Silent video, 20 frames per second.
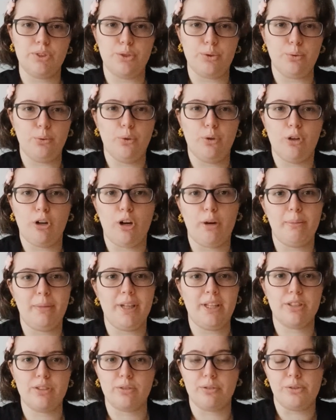do
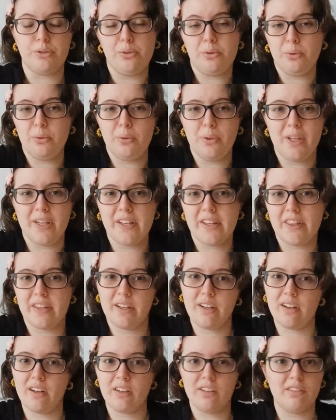comics or do
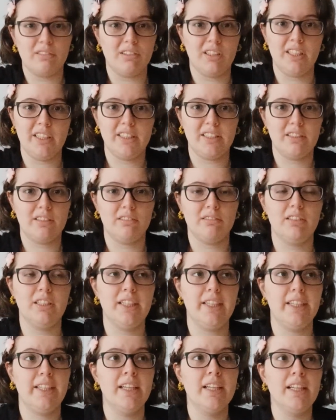anything art related
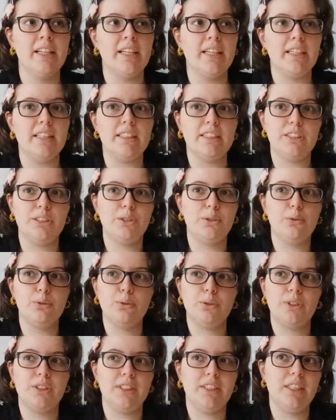really is
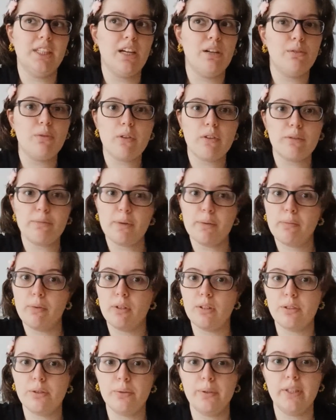to see how other
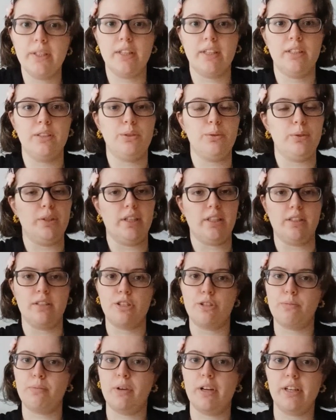people do it and to get
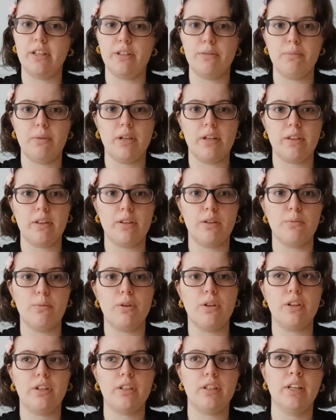inspired by their
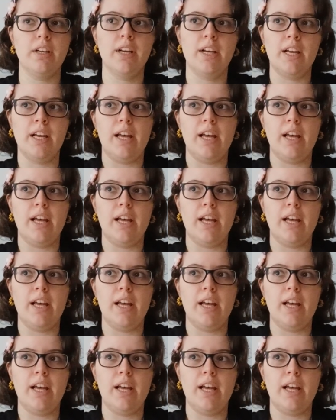work,